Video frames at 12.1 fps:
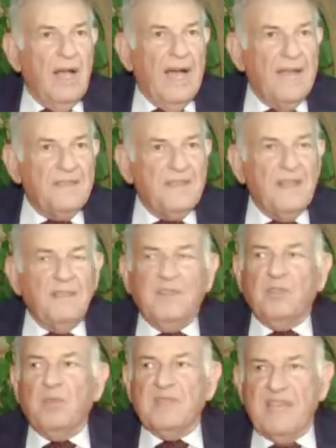I think
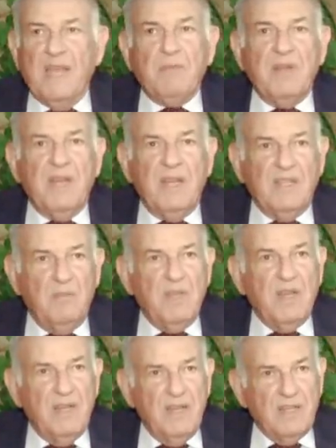that what's happening in the
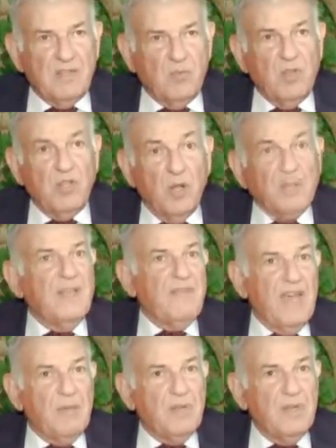Middle East would not have
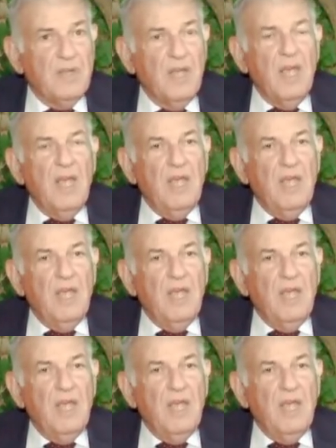happened